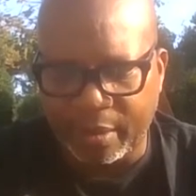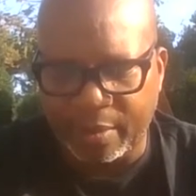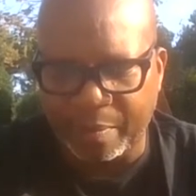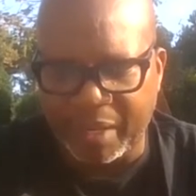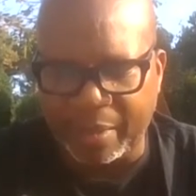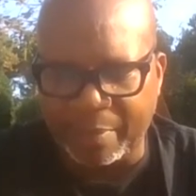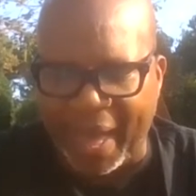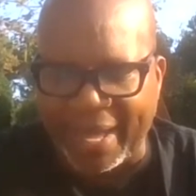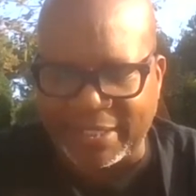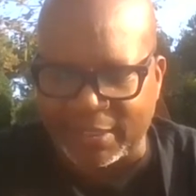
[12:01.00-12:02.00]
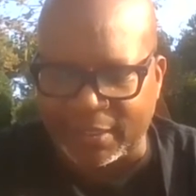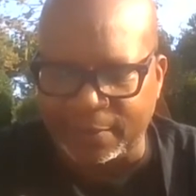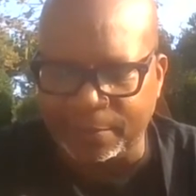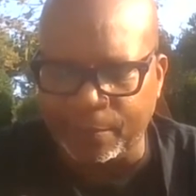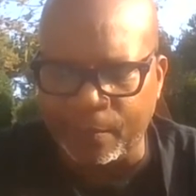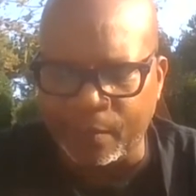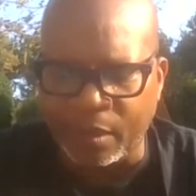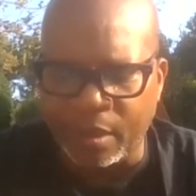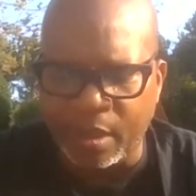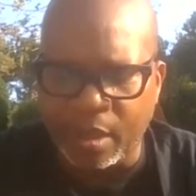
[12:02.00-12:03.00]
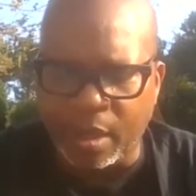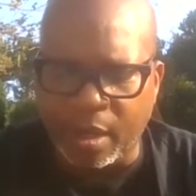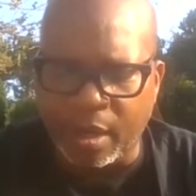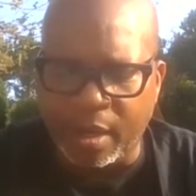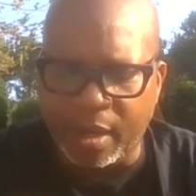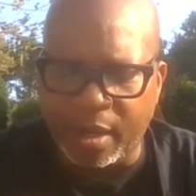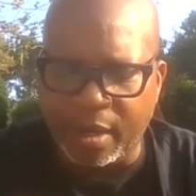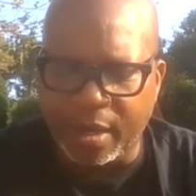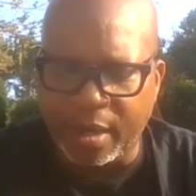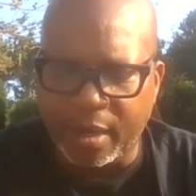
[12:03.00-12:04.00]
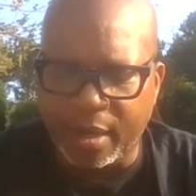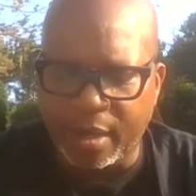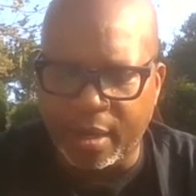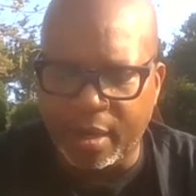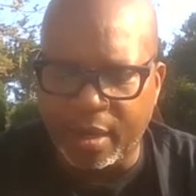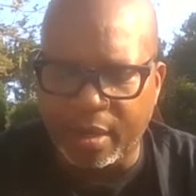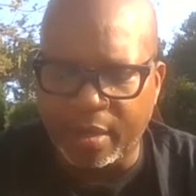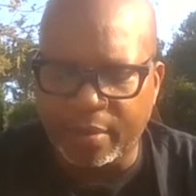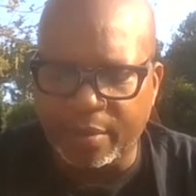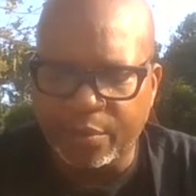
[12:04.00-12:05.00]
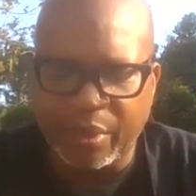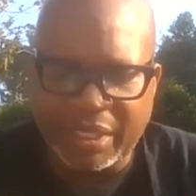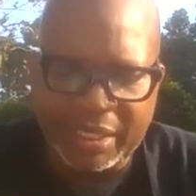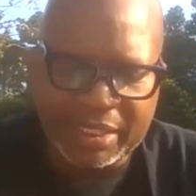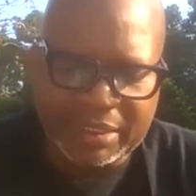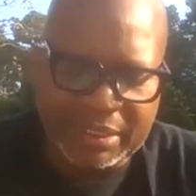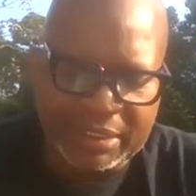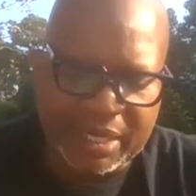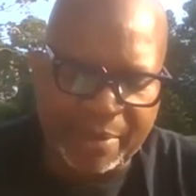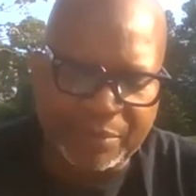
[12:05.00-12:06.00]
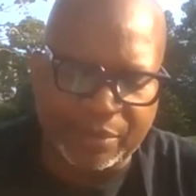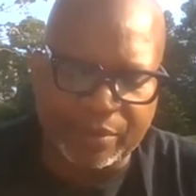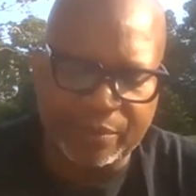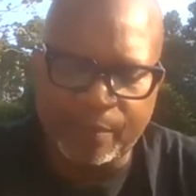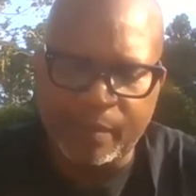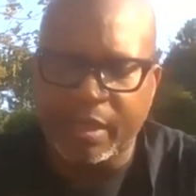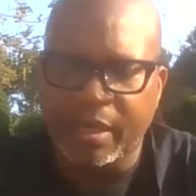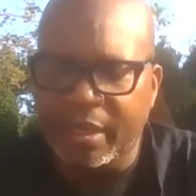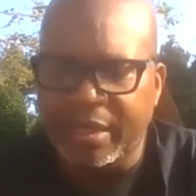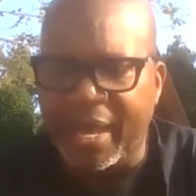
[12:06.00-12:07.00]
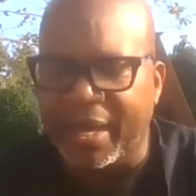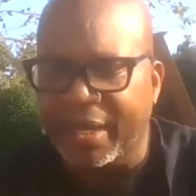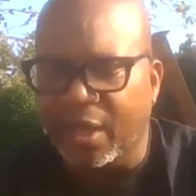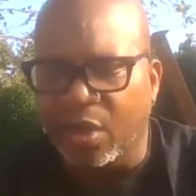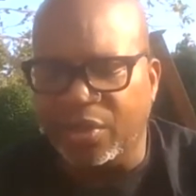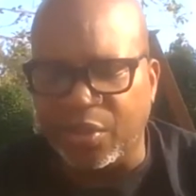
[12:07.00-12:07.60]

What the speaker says: man, I'm ashy. Uh, what is the chapter? Yeah, it's